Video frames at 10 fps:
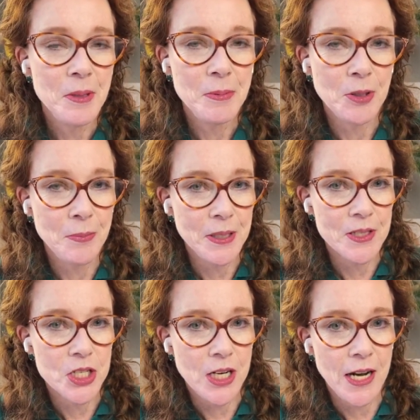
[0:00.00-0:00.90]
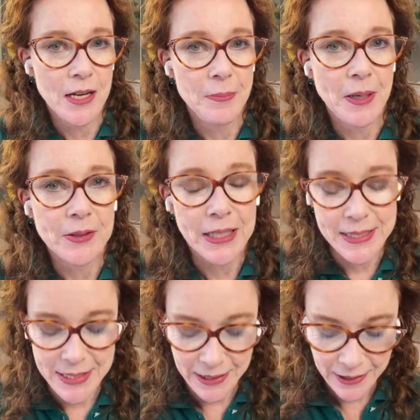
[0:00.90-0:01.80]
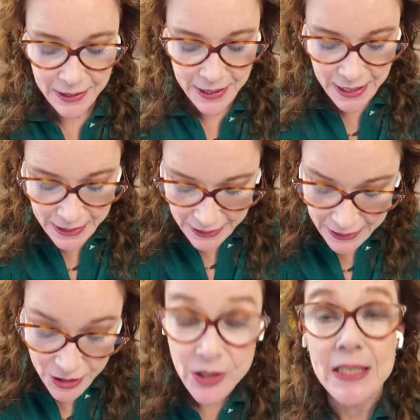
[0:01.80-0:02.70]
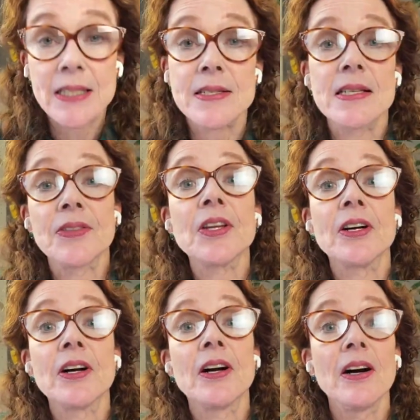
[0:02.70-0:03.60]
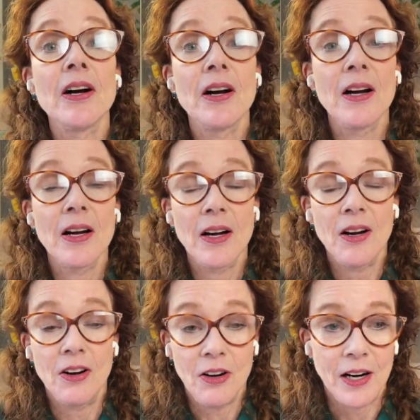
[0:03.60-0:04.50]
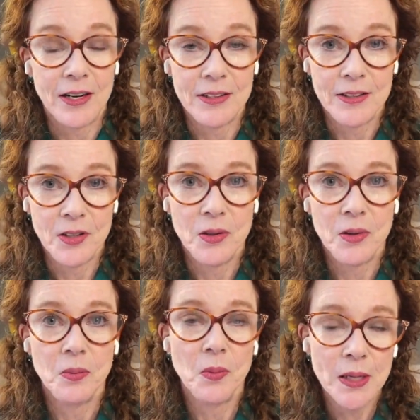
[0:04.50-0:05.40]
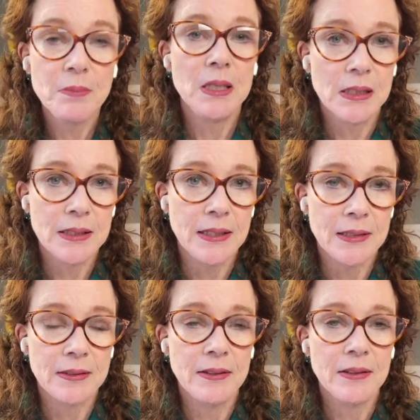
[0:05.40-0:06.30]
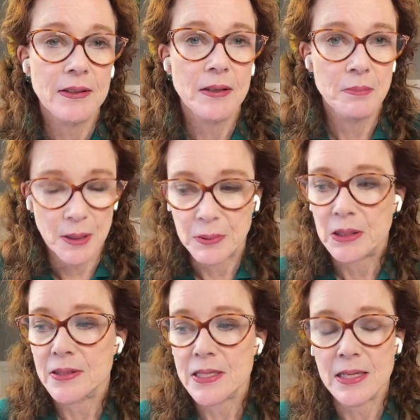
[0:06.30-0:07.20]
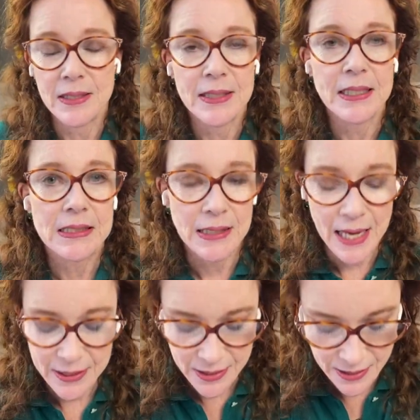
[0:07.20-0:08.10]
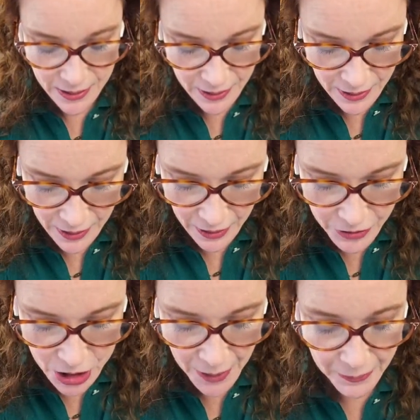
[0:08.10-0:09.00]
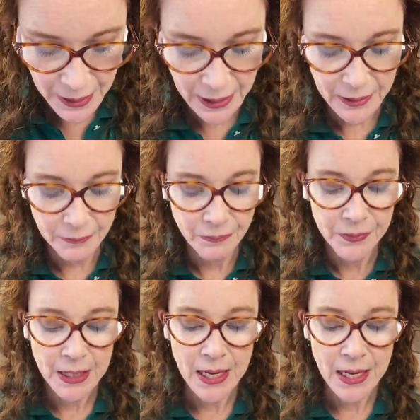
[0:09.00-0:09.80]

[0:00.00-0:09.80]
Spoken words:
People are being shy about guessing. The answer is that there are 1 million bubbles in a glass of champagne.